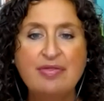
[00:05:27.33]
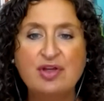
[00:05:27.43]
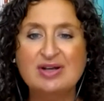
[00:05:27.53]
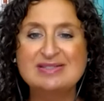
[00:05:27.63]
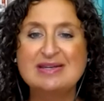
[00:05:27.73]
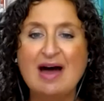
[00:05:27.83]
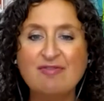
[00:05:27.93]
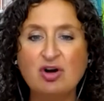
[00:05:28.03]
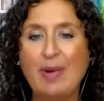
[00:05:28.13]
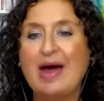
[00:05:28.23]
There has
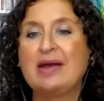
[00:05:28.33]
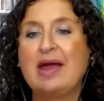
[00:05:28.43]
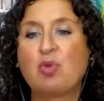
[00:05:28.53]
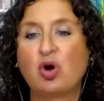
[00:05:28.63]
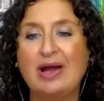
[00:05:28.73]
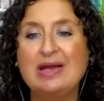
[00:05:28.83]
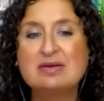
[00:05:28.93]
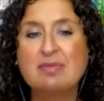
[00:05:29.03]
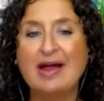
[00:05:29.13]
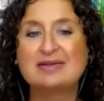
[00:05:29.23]
never been a more
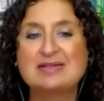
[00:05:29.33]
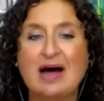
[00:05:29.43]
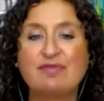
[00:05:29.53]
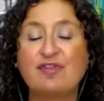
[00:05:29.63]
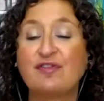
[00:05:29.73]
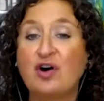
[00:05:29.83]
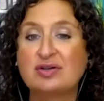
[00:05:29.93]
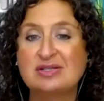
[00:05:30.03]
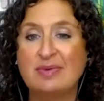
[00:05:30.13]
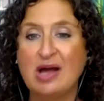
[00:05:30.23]
in-demand time for
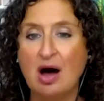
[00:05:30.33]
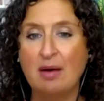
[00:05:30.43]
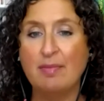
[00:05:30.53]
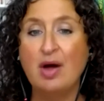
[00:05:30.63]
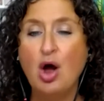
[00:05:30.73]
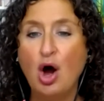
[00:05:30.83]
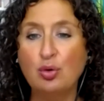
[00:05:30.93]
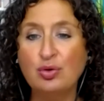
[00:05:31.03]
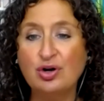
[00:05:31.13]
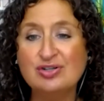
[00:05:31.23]
folks to become
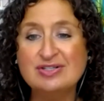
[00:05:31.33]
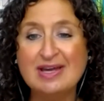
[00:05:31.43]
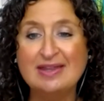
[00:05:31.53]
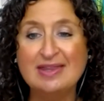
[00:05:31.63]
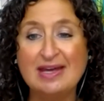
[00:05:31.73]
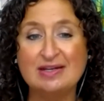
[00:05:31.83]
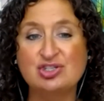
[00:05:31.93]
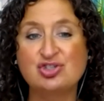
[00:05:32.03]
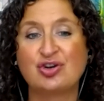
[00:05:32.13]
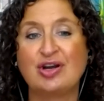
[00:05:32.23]
owners in the
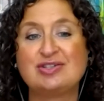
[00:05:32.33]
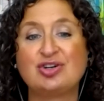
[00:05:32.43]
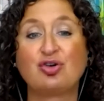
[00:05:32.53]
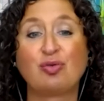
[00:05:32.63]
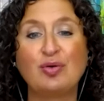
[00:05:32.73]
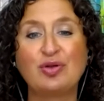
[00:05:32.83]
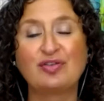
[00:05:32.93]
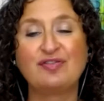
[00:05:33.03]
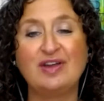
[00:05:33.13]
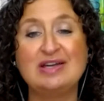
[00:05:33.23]
industry to grow their
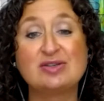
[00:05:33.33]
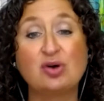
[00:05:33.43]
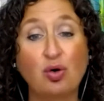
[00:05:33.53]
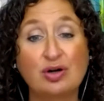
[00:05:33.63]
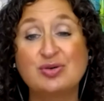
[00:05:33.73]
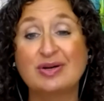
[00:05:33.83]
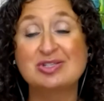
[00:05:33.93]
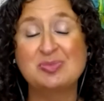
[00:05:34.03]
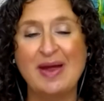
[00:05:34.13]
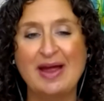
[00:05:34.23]
fleets or to
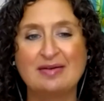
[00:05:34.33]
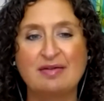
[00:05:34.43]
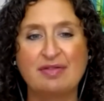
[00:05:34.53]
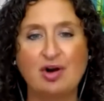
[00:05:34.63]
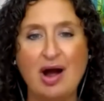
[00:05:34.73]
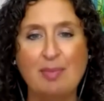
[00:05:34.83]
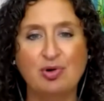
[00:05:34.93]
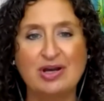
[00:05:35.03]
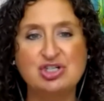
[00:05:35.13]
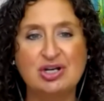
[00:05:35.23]
expand their
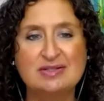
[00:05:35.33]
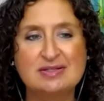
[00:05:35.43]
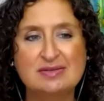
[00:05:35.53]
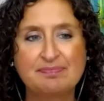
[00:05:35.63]
operations.